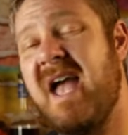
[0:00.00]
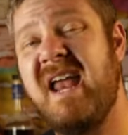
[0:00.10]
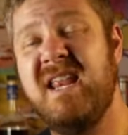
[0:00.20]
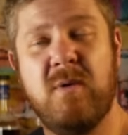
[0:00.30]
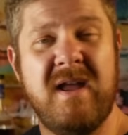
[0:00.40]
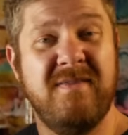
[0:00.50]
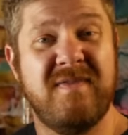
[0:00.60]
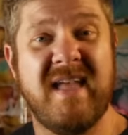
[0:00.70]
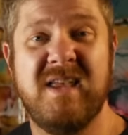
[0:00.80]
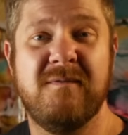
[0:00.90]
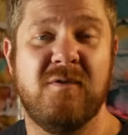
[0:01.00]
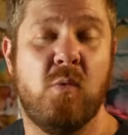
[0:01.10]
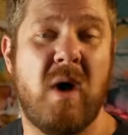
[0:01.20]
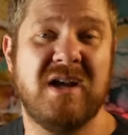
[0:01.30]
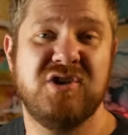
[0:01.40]
Anyway, thank you for
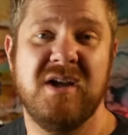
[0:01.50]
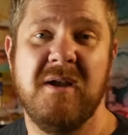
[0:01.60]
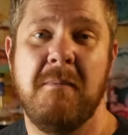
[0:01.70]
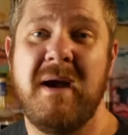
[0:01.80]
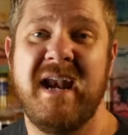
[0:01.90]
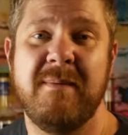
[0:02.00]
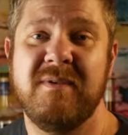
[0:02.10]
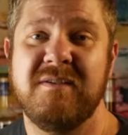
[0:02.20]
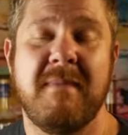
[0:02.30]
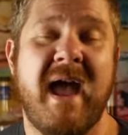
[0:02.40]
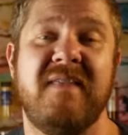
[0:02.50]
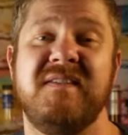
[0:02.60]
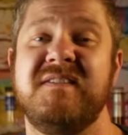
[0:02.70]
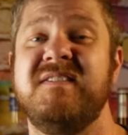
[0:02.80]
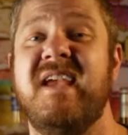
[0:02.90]
watching. My name is Matt.
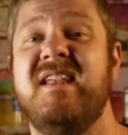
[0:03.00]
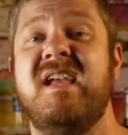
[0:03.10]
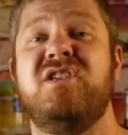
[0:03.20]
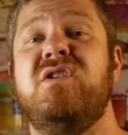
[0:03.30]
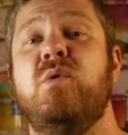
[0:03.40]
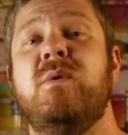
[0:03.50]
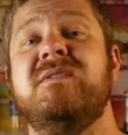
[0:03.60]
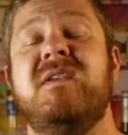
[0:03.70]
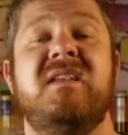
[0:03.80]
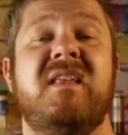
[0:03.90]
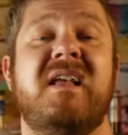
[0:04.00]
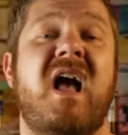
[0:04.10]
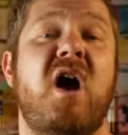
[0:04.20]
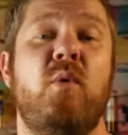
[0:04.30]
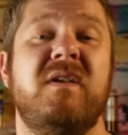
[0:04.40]
This is ADHD Whiskey, and like
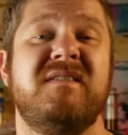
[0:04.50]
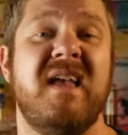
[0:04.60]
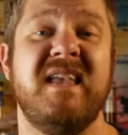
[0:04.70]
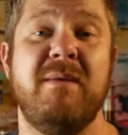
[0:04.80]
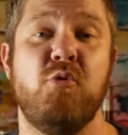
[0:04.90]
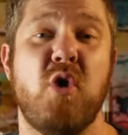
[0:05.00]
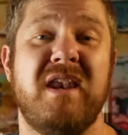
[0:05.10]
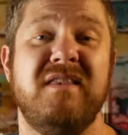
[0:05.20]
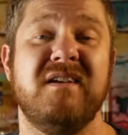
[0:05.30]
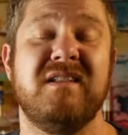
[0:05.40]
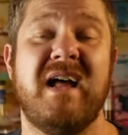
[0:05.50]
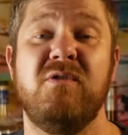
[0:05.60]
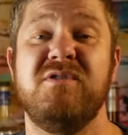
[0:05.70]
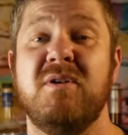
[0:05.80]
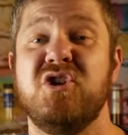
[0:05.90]
I always say, keep your head in the
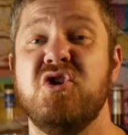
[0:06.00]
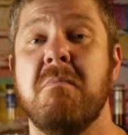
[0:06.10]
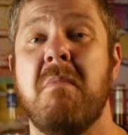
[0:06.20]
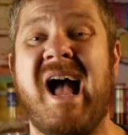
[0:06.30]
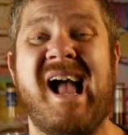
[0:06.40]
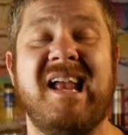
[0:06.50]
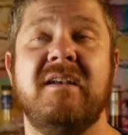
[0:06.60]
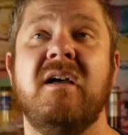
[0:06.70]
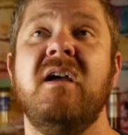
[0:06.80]
clouds, but your mind